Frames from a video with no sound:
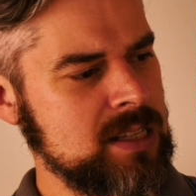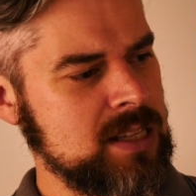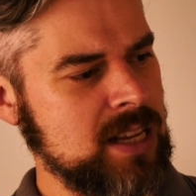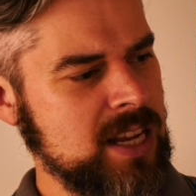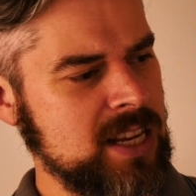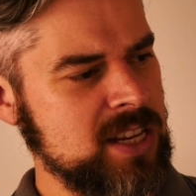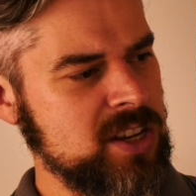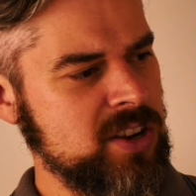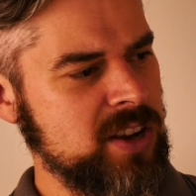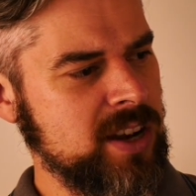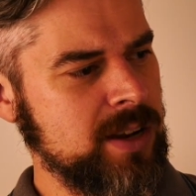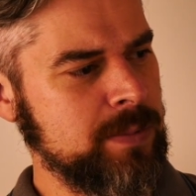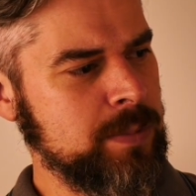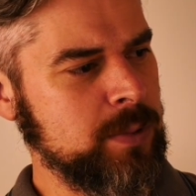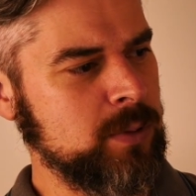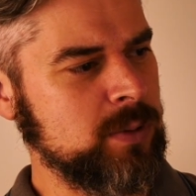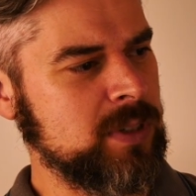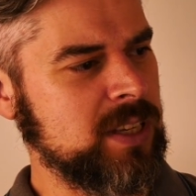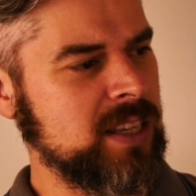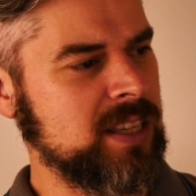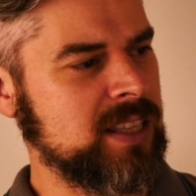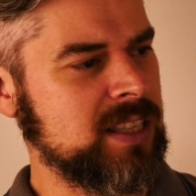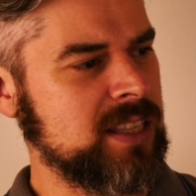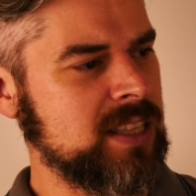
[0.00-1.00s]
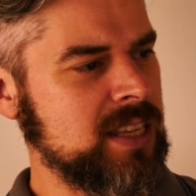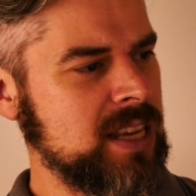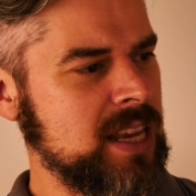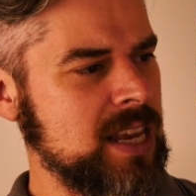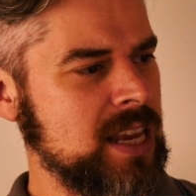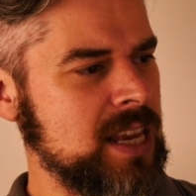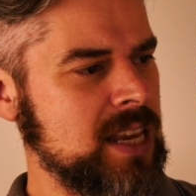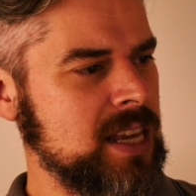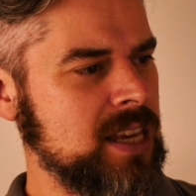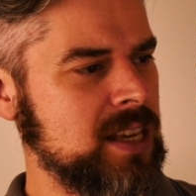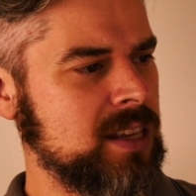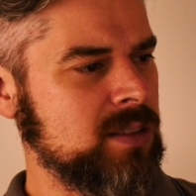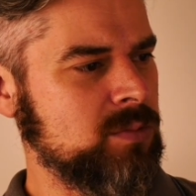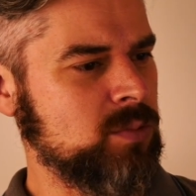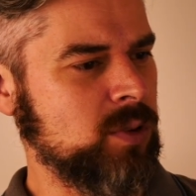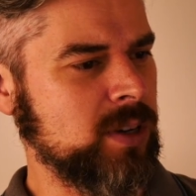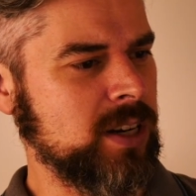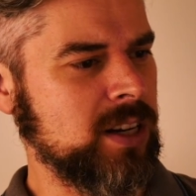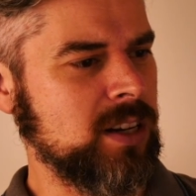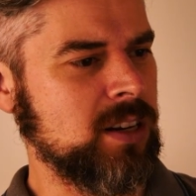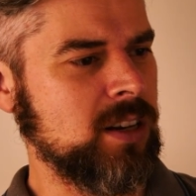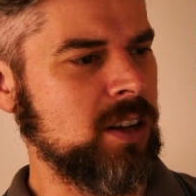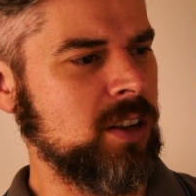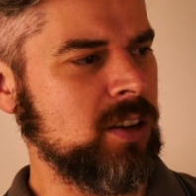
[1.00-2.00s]
that you're able to see
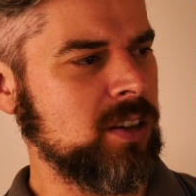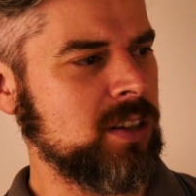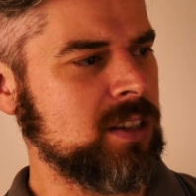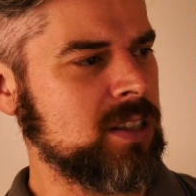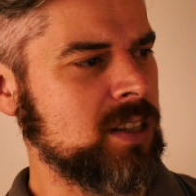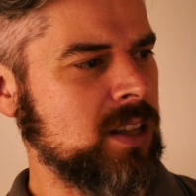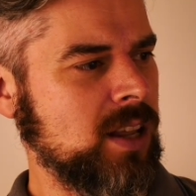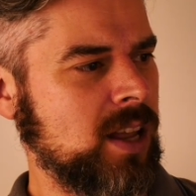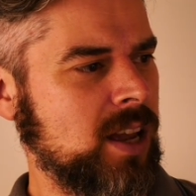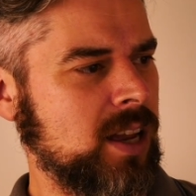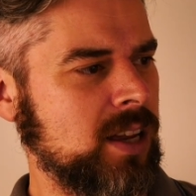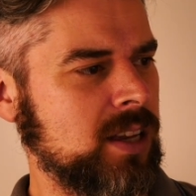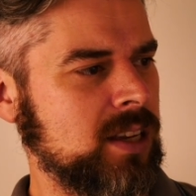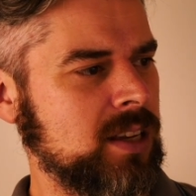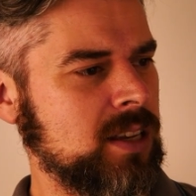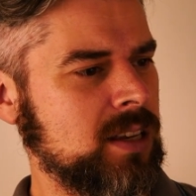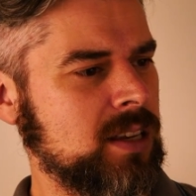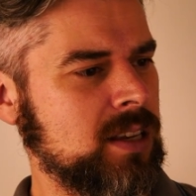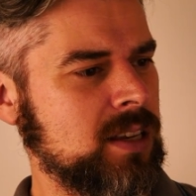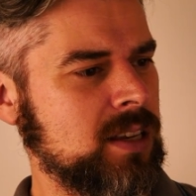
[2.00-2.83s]
what it looks like.